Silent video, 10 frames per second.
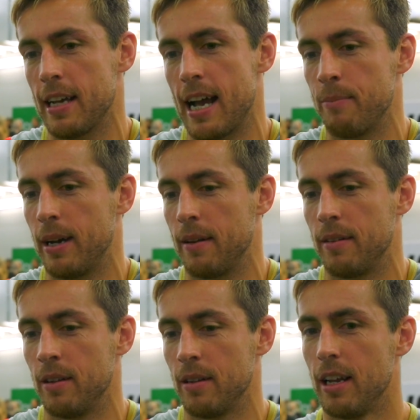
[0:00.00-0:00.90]
But
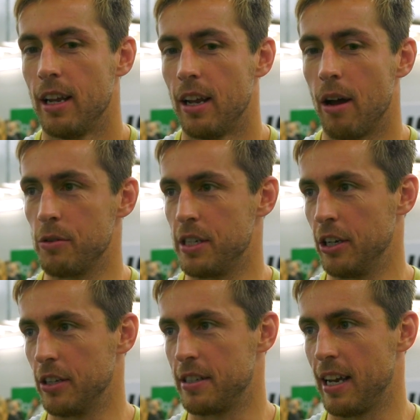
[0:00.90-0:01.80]
obviously
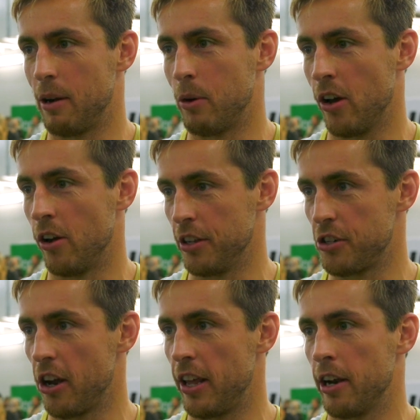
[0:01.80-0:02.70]
got one eye on the
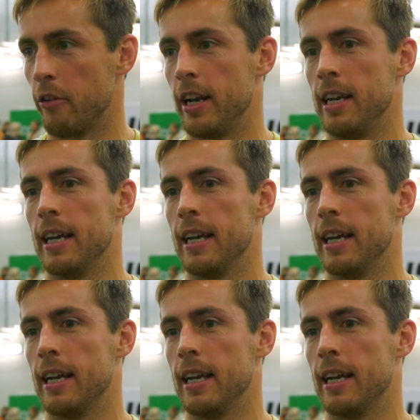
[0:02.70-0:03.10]
showdown already.